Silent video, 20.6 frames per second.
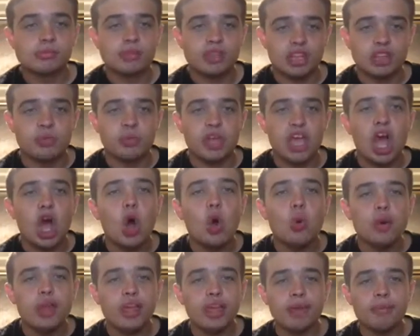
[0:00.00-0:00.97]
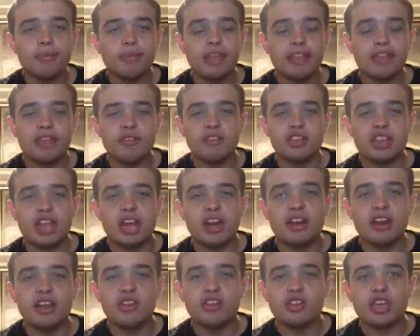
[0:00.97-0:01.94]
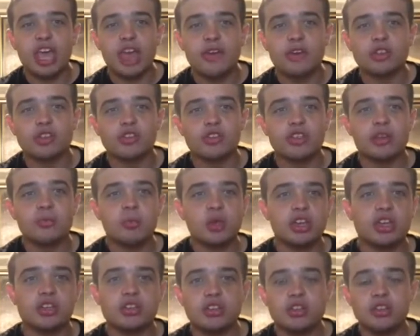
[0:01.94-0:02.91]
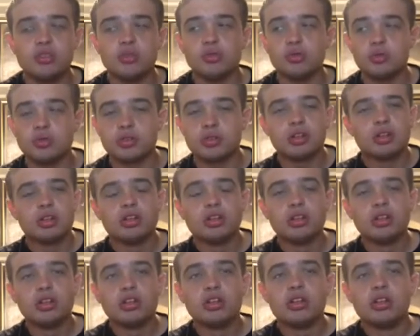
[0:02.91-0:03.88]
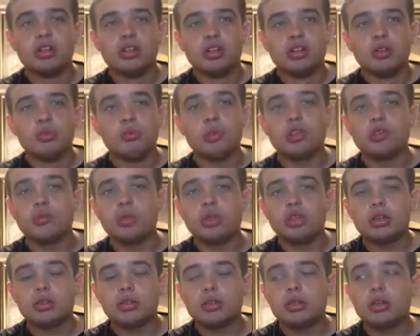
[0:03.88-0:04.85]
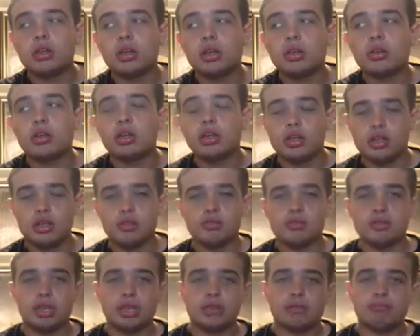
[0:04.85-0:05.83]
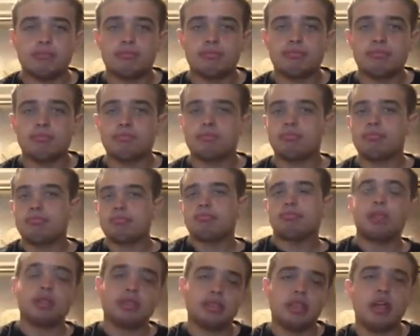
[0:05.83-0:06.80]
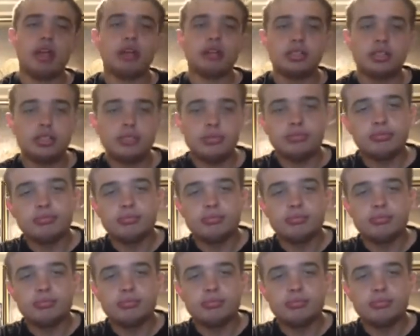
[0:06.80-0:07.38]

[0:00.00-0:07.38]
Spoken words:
Since we own him, and there was not another character that we could use, which we, could have used, like, the Duck,